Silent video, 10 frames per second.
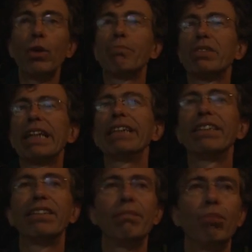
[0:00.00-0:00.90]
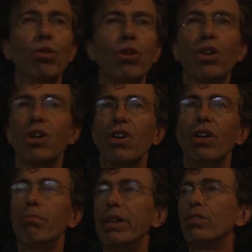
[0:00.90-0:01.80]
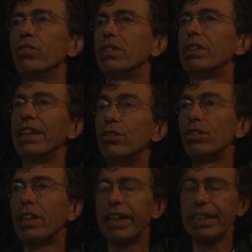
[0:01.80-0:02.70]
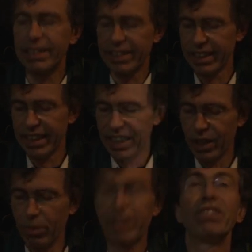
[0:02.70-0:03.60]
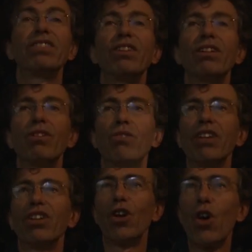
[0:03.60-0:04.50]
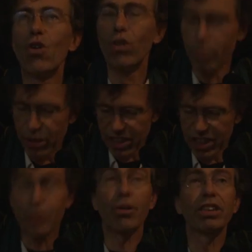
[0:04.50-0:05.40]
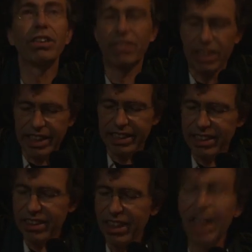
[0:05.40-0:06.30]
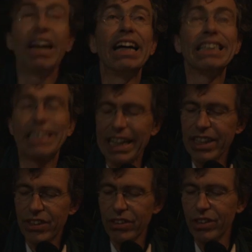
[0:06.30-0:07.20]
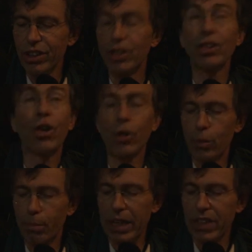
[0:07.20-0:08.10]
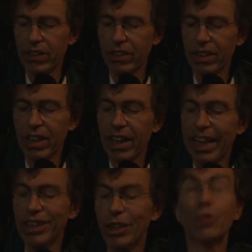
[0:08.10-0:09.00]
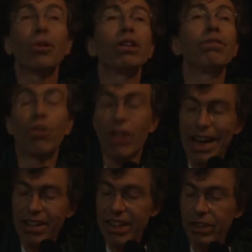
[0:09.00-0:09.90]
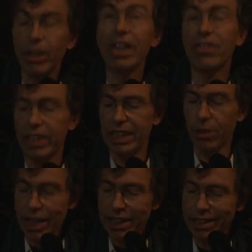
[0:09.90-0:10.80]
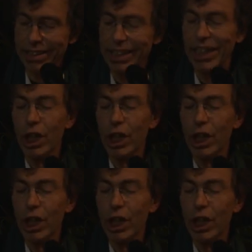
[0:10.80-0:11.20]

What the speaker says: We present the book Beyond Educide with the rather long but instructive title Sanctions, Occupation and the Struggle for Higher Education in Iraq,